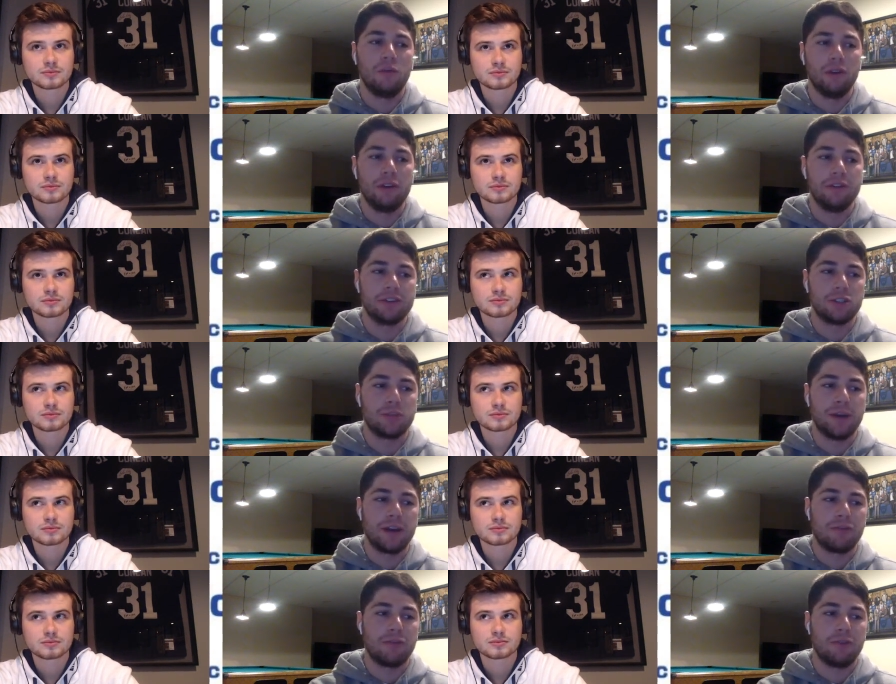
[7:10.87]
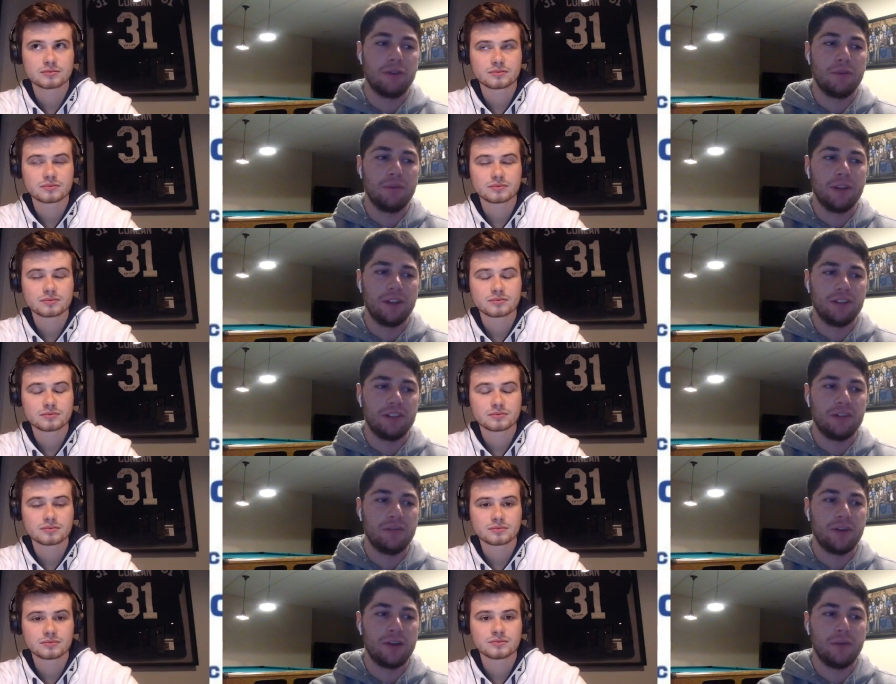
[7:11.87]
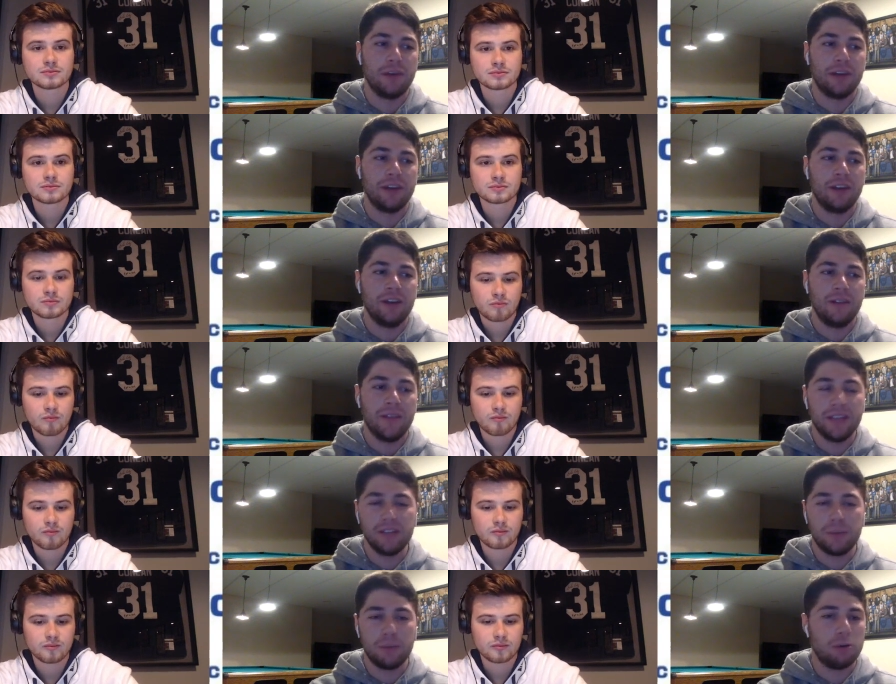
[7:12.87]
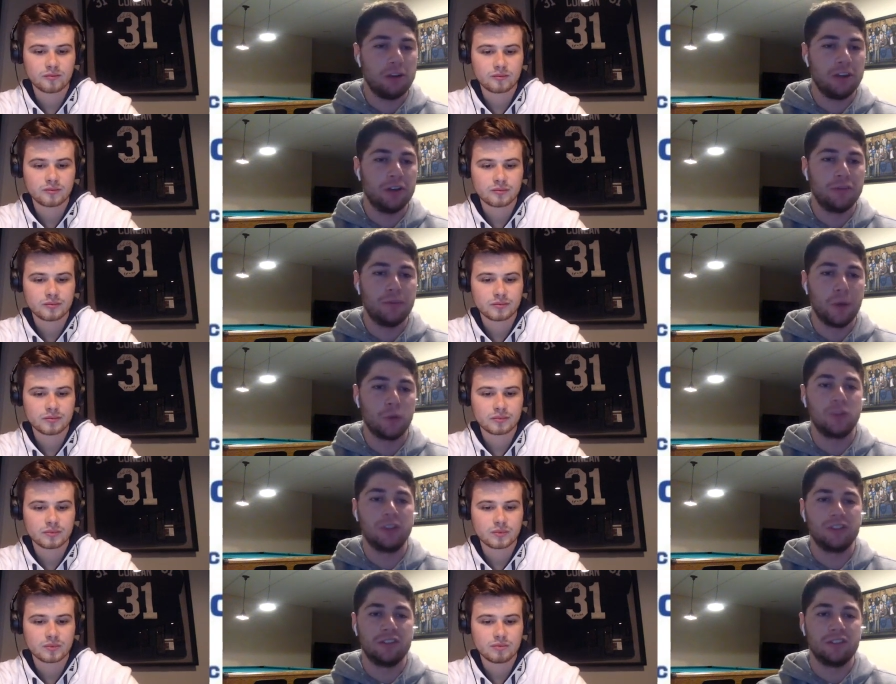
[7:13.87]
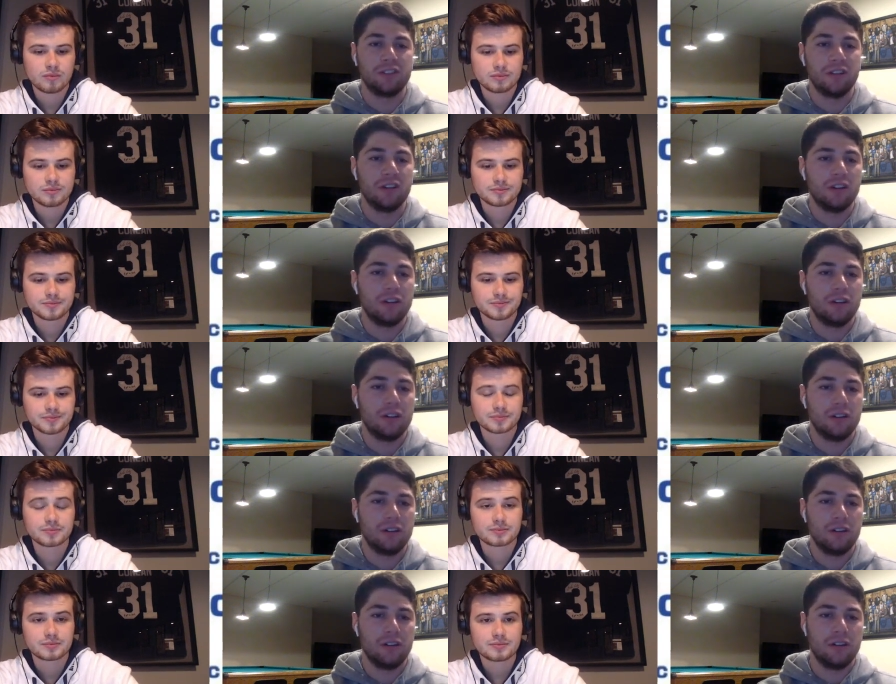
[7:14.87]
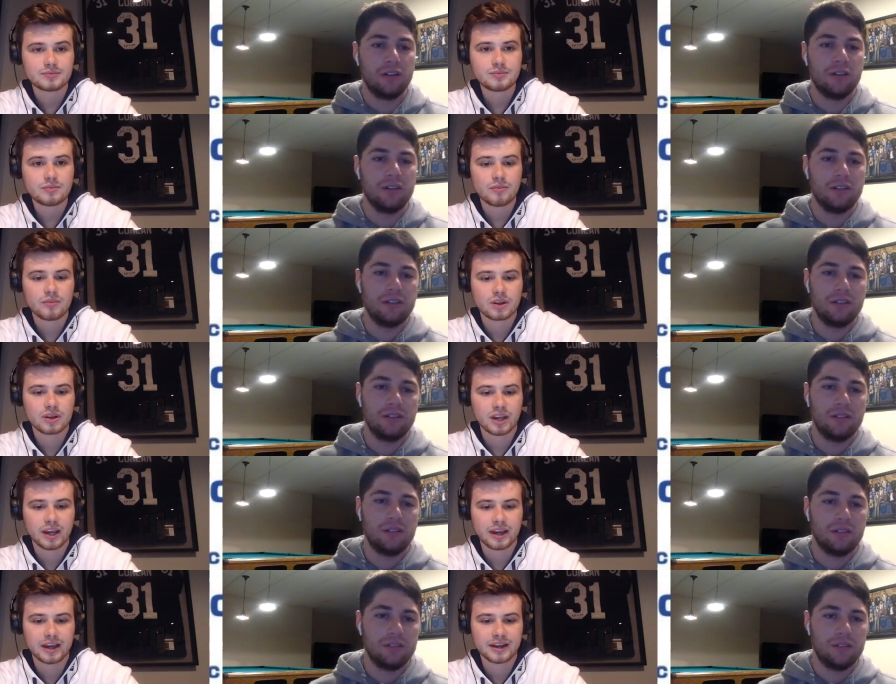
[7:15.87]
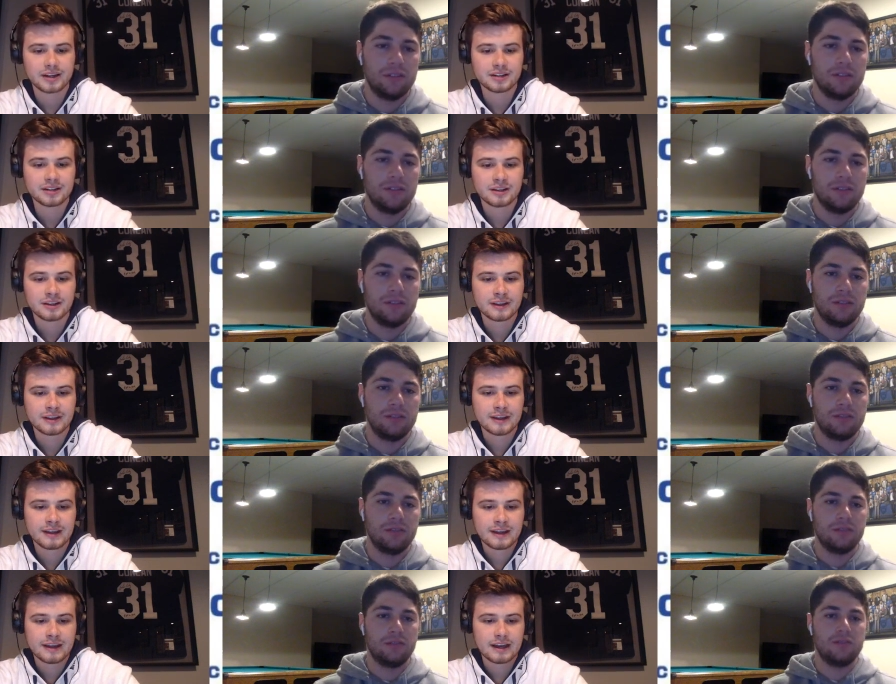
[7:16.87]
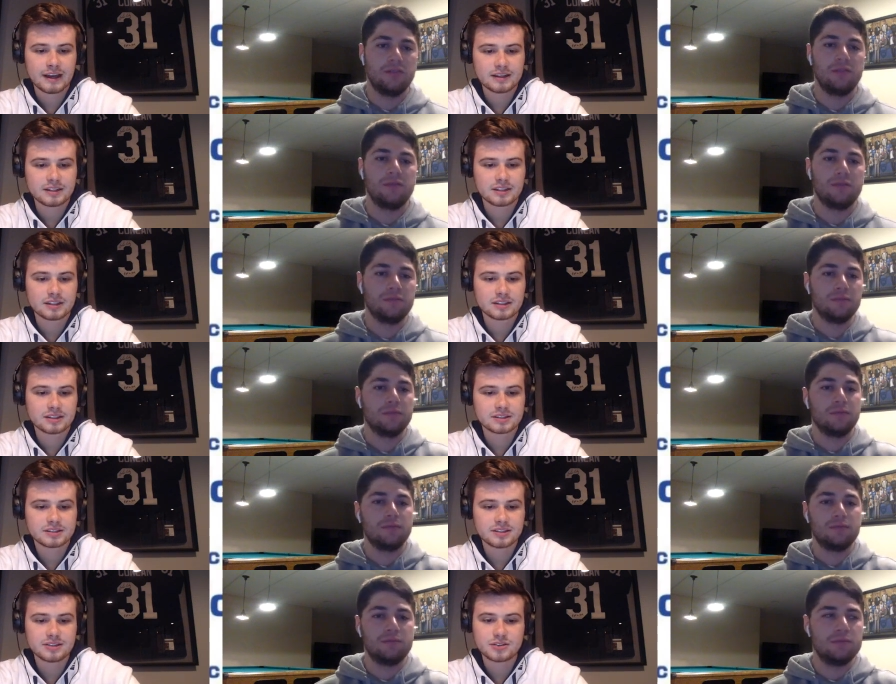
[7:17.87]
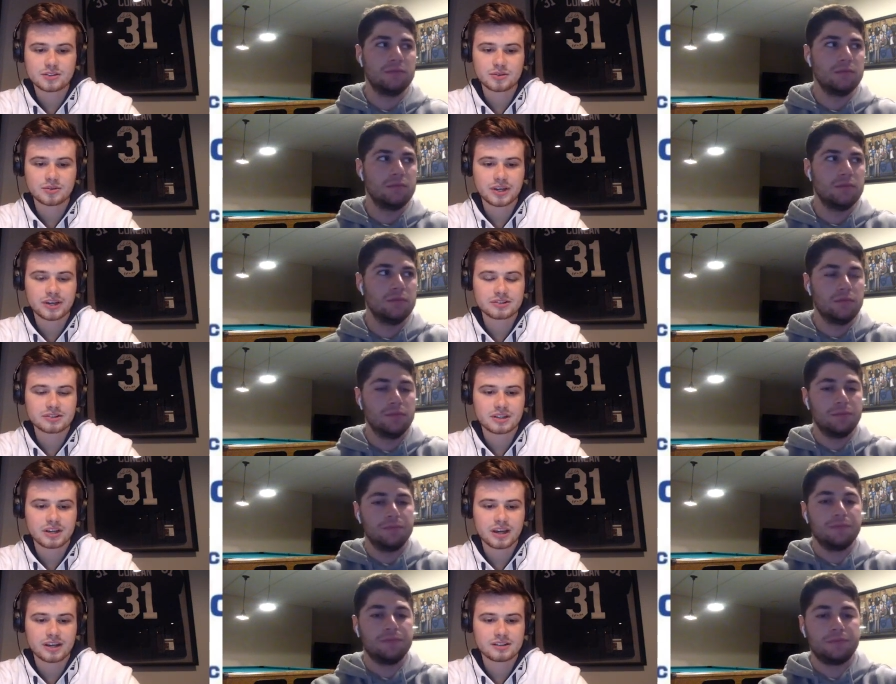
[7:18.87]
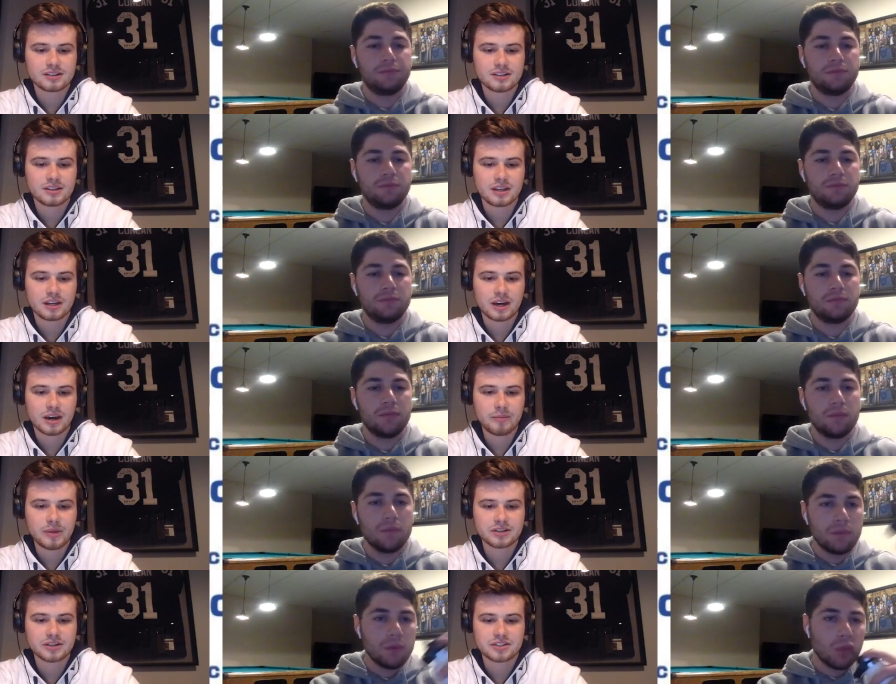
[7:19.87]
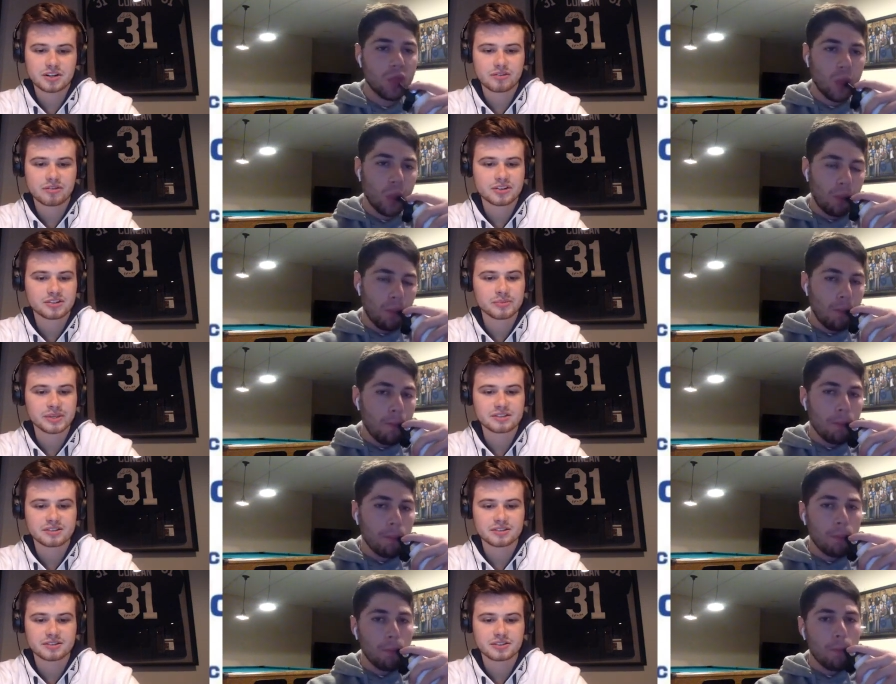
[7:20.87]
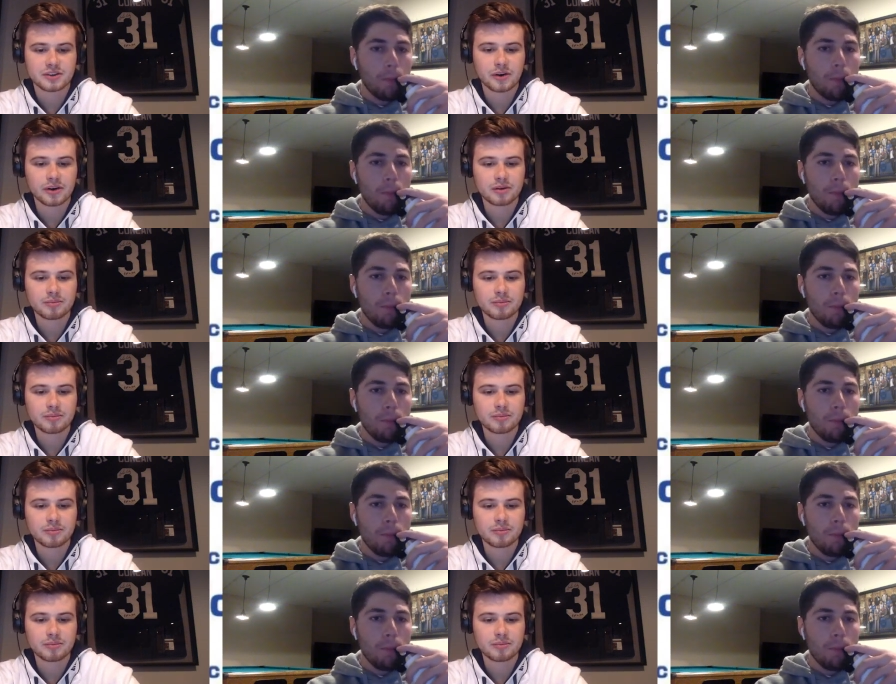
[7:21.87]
Speaker 1: What you expect from him, but at the same time, like that's a pretty good postseason start.
Speaker 2: Yeah, and since 2018, I'm not sure if he's missed a start